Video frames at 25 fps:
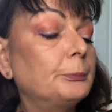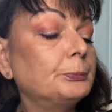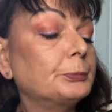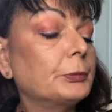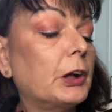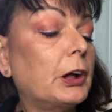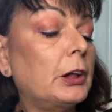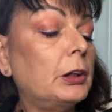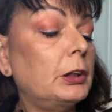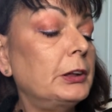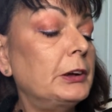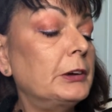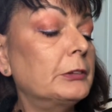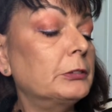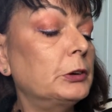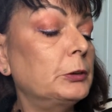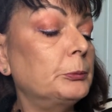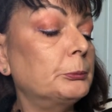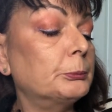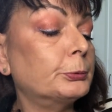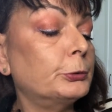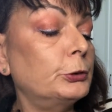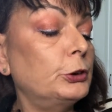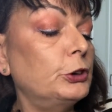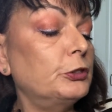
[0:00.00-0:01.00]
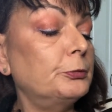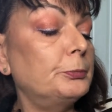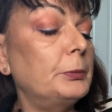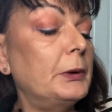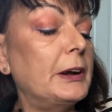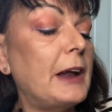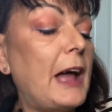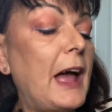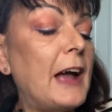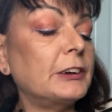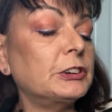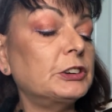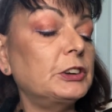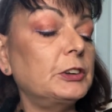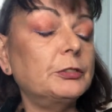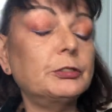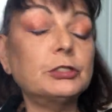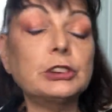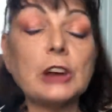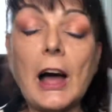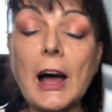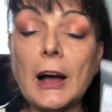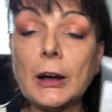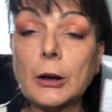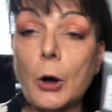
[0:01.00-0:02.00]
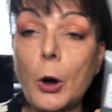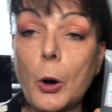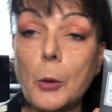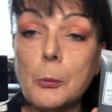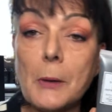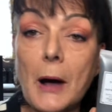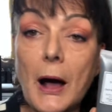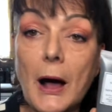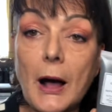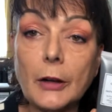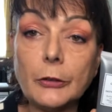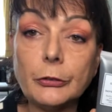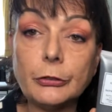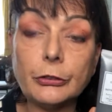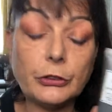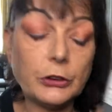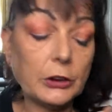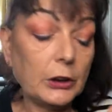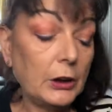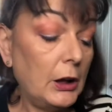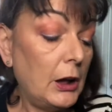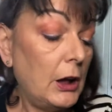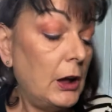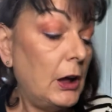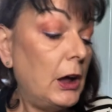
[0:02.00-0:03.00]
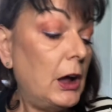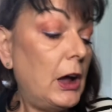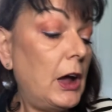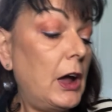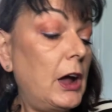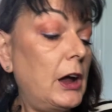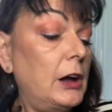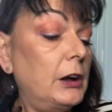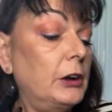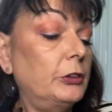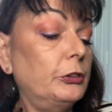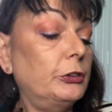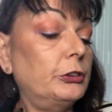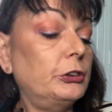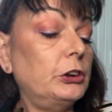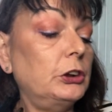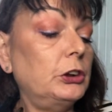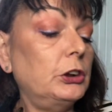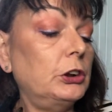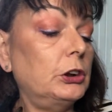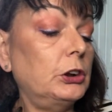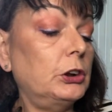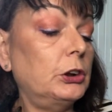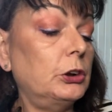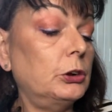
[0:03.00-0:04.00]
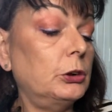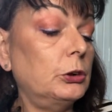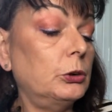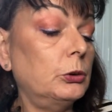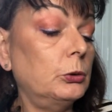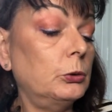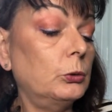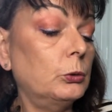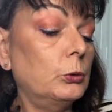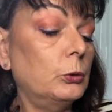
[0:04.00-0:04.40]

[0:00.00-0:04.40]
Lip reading: Clear Improvement Active Charcoal Mask. And it's in